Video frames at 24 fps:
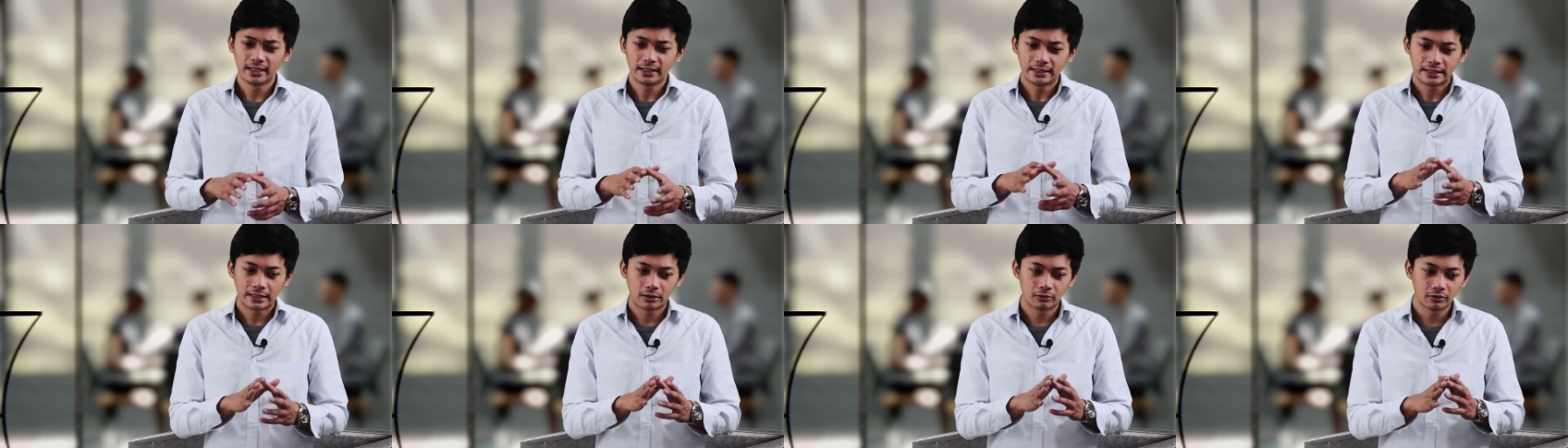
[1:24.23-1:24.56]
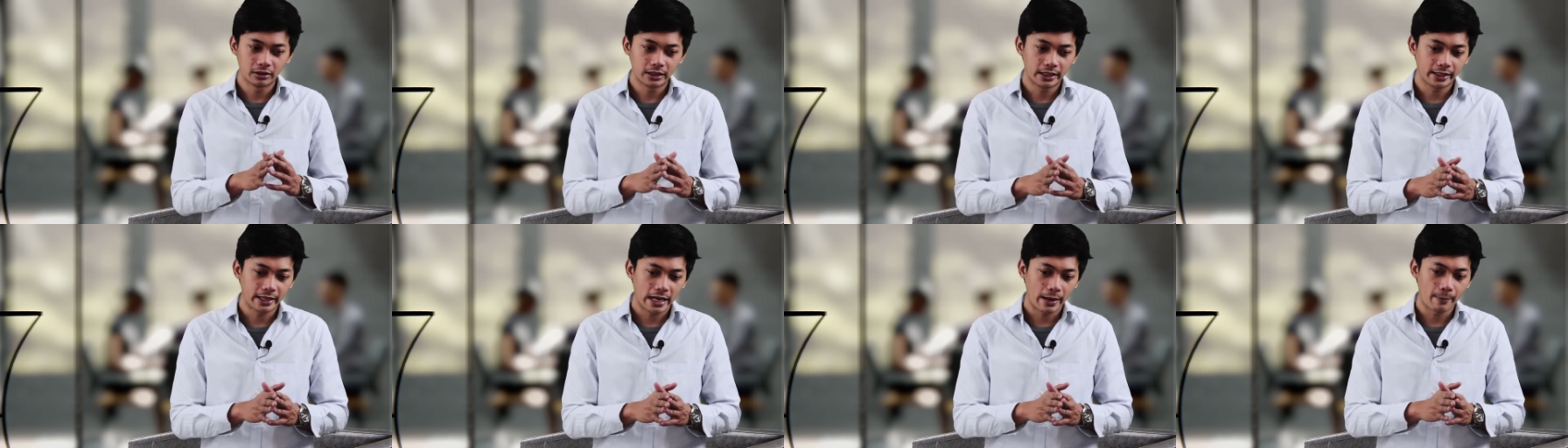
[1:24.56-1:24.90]
Now,
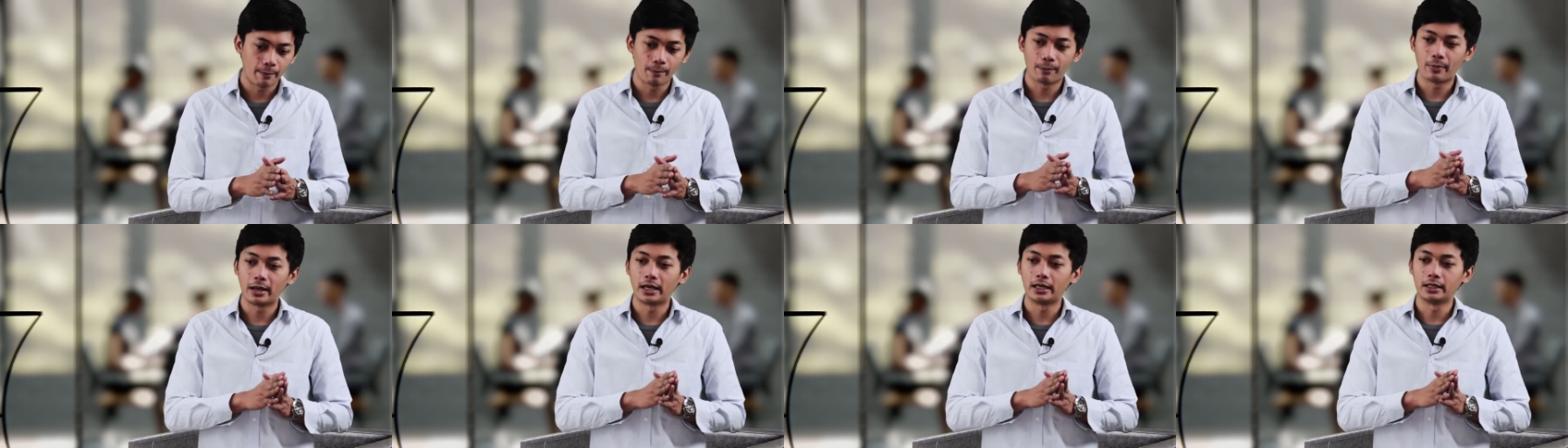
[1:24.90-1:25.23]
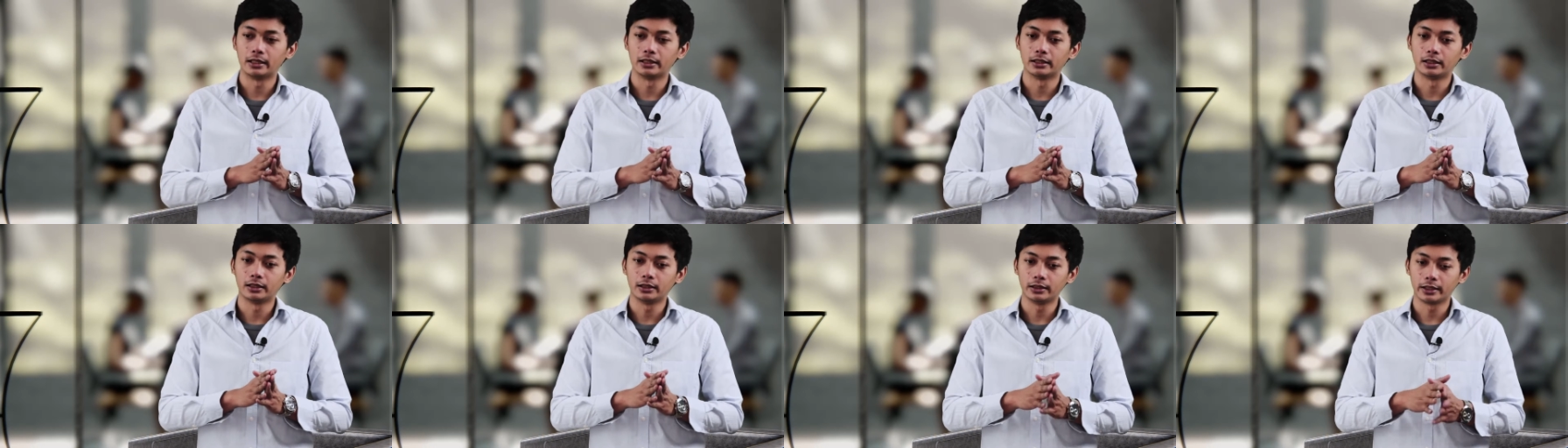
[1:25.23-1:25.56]
the
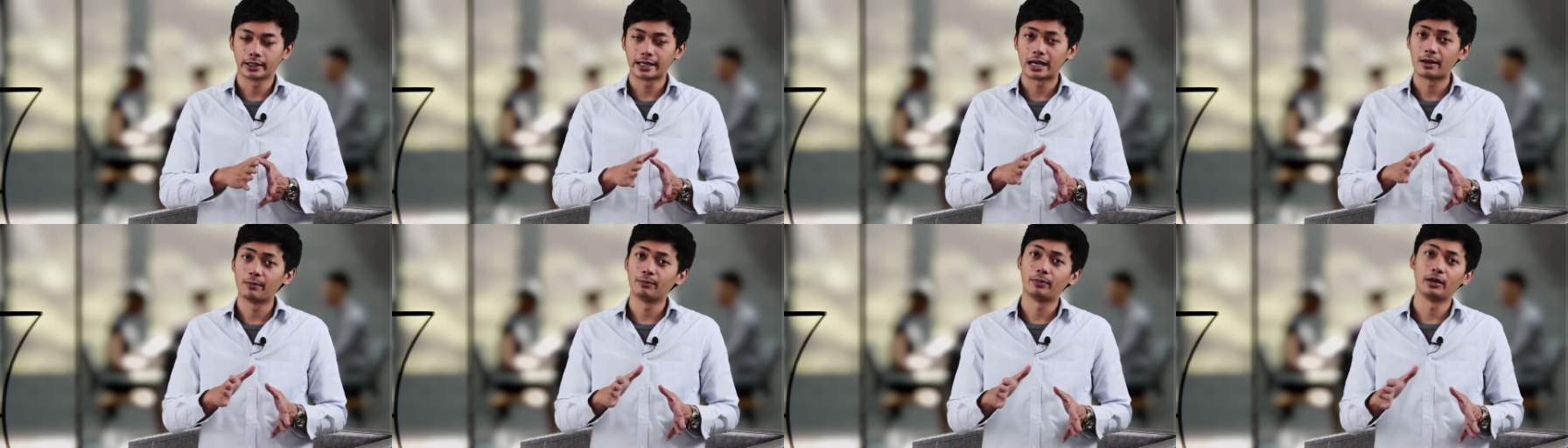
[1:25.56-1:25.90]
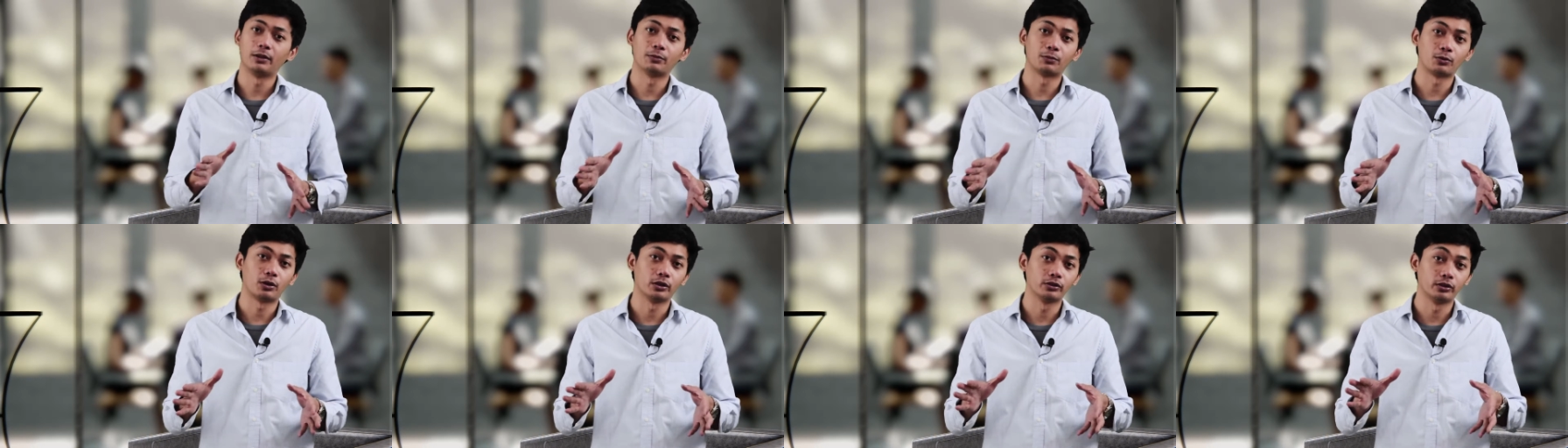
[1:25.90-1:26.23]
campaign
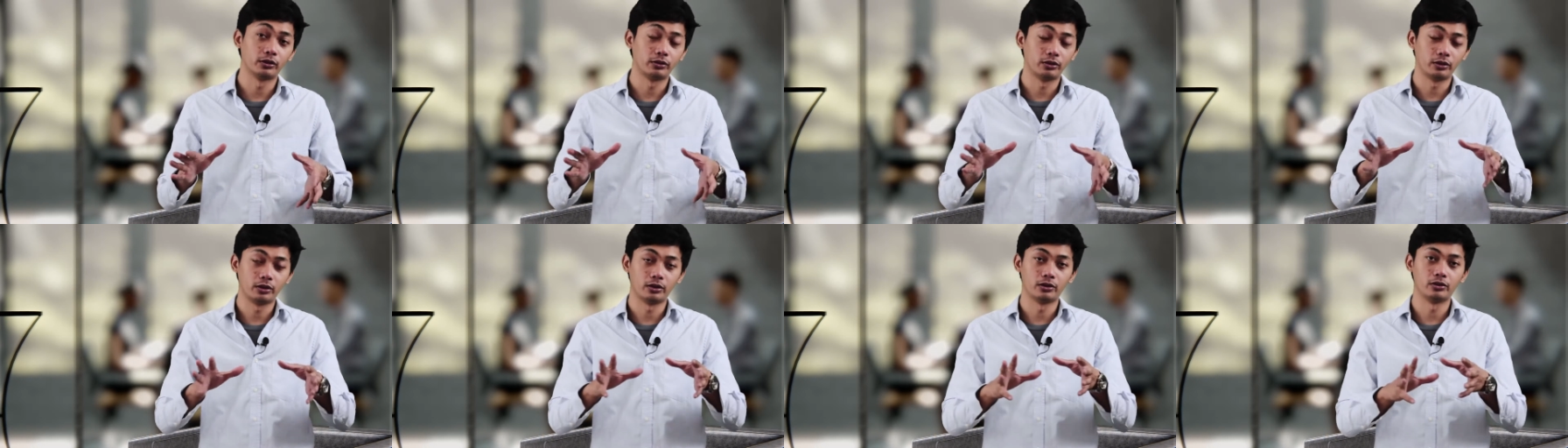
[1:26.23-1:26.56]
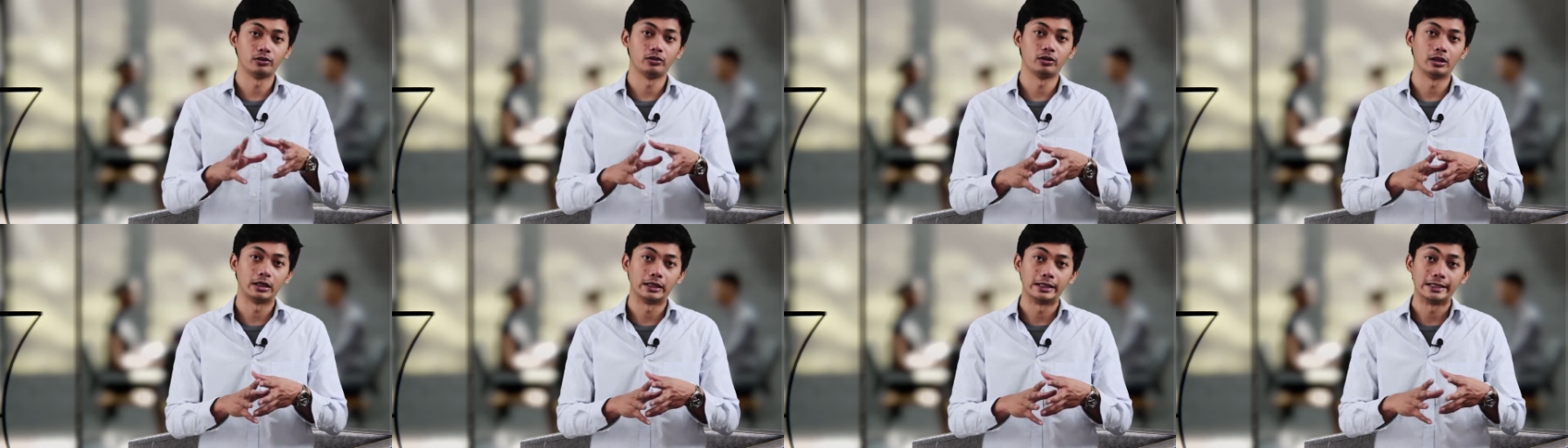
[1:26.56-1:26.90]
process
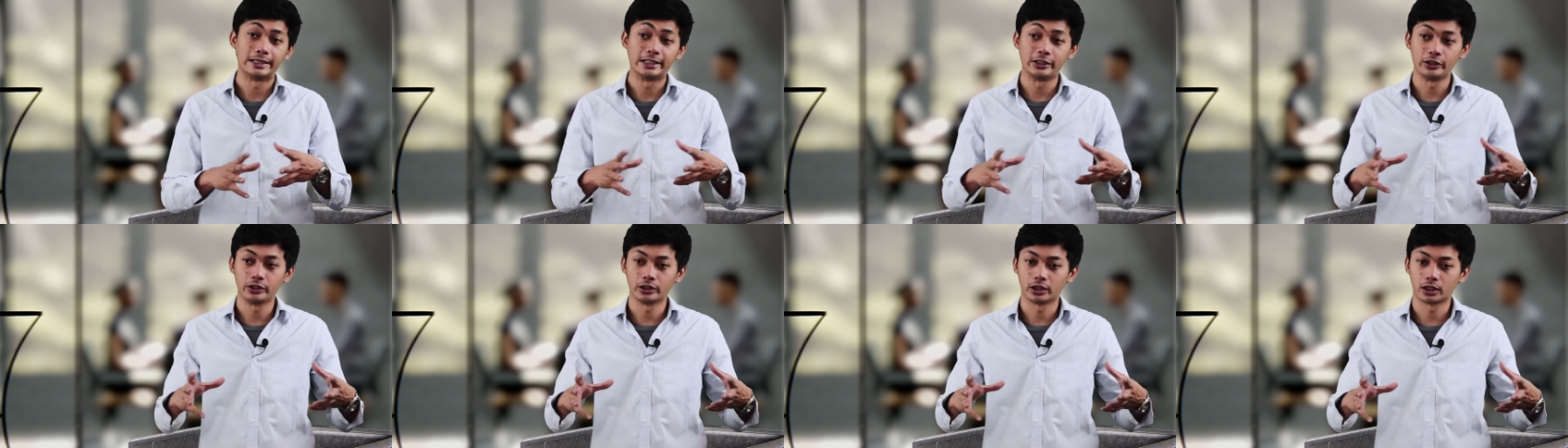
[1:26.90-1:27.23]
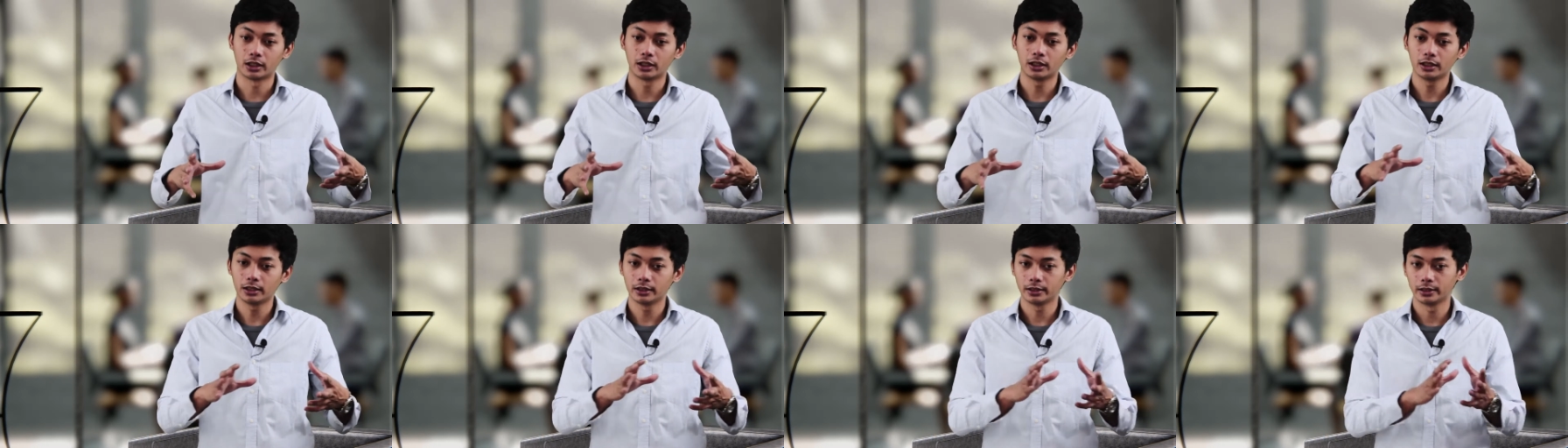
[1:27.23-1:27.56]
is a
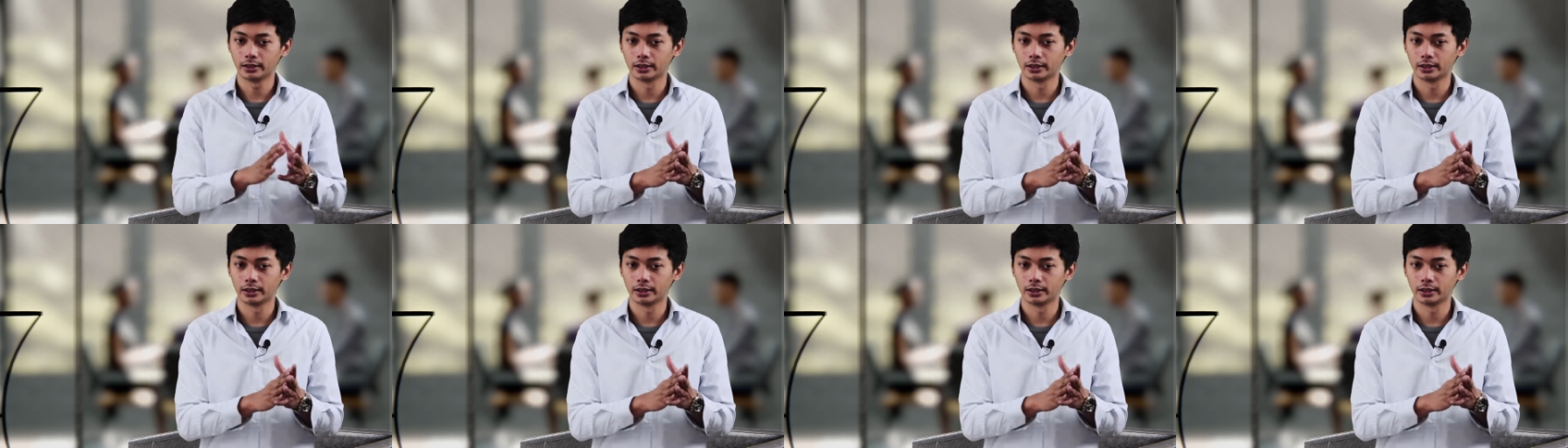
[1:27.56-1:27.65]
linear.